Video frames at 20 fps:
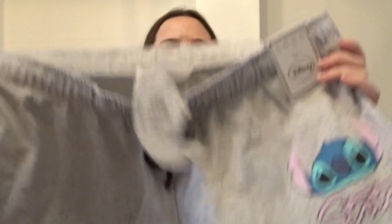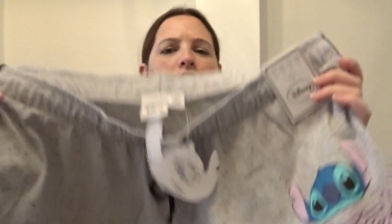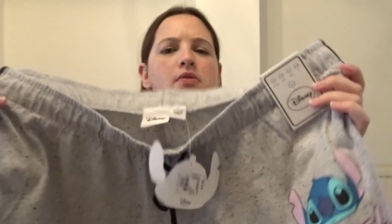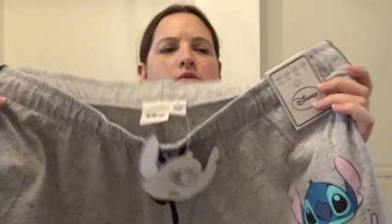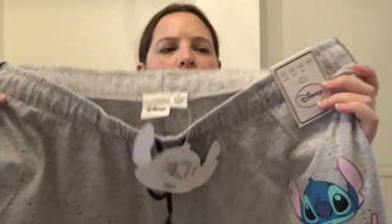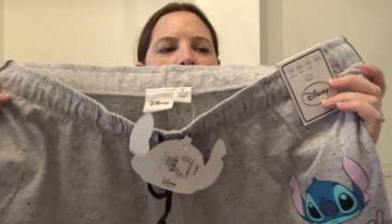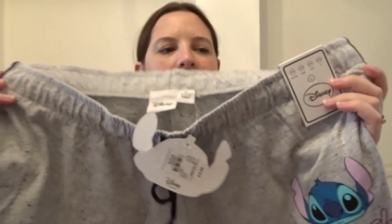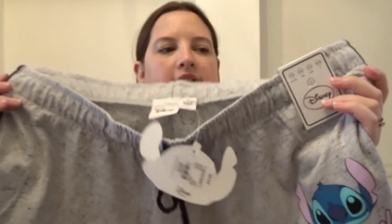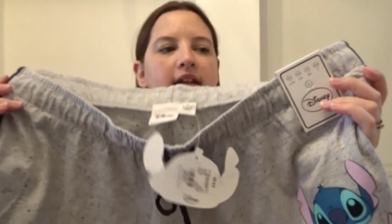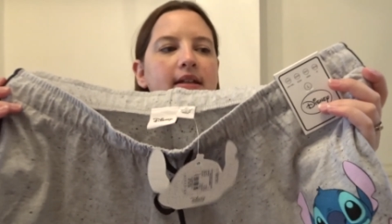
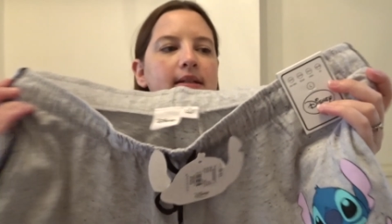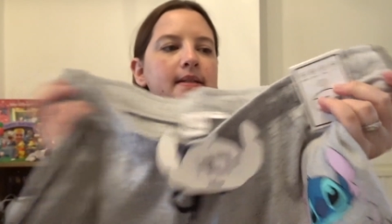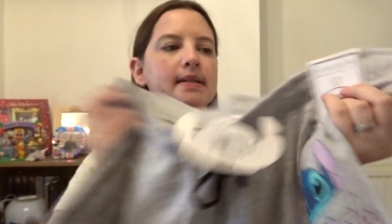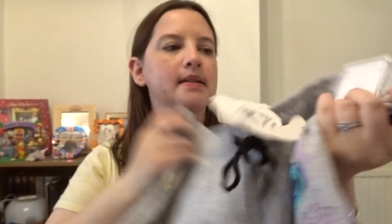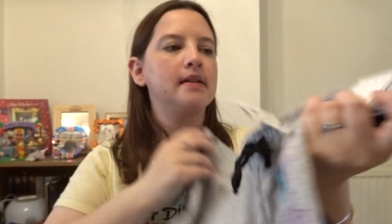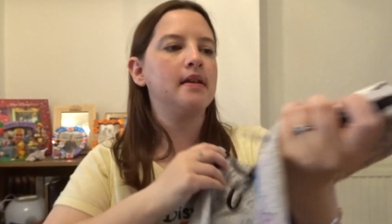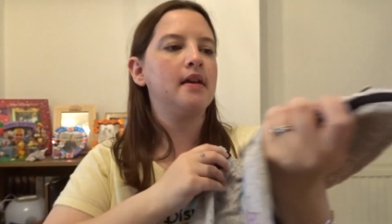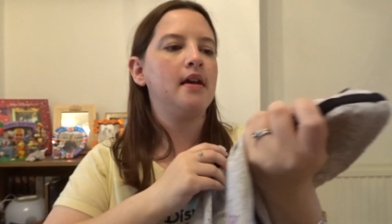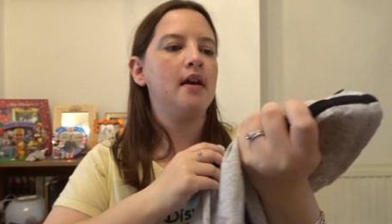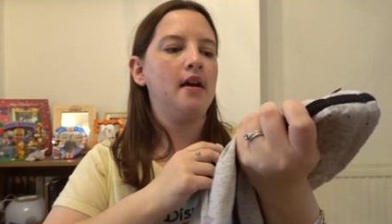call these,
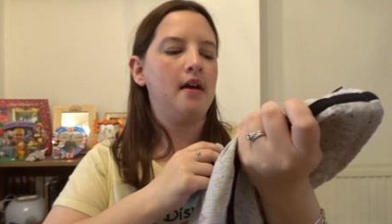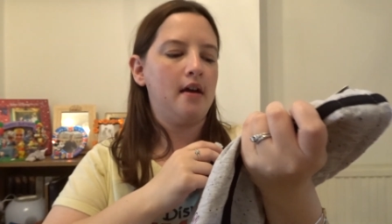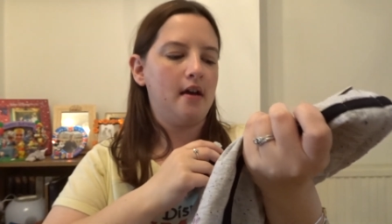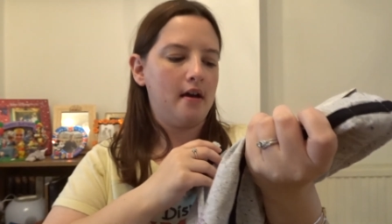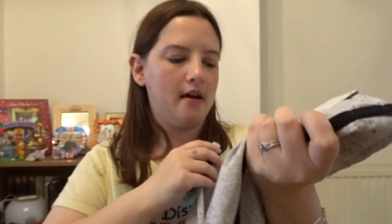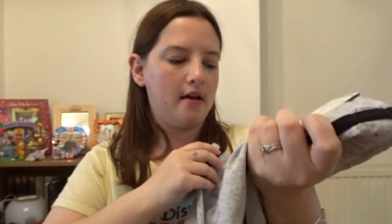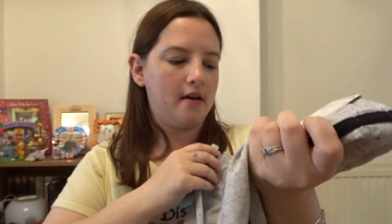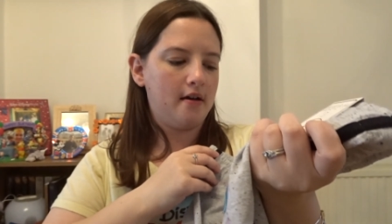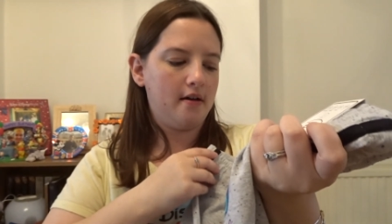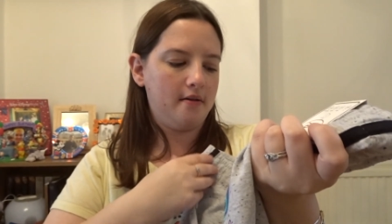
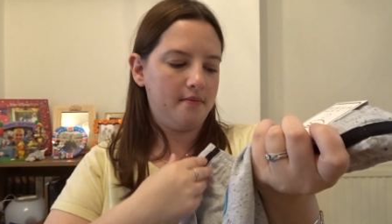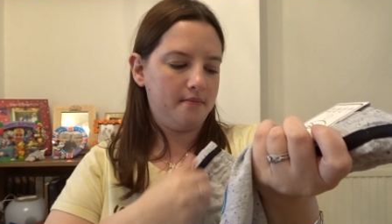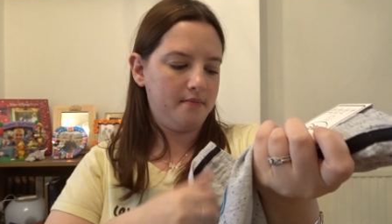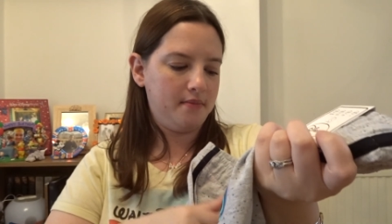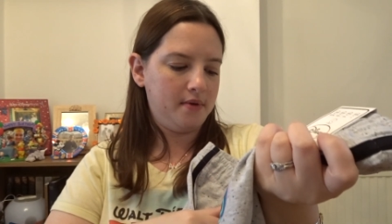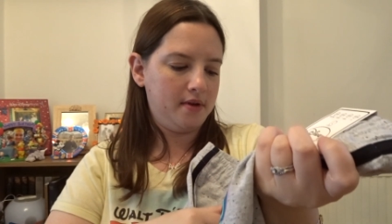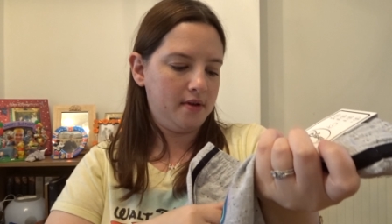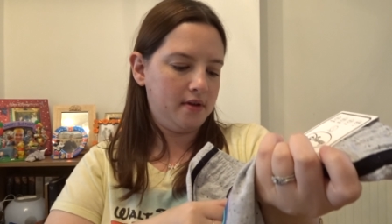um,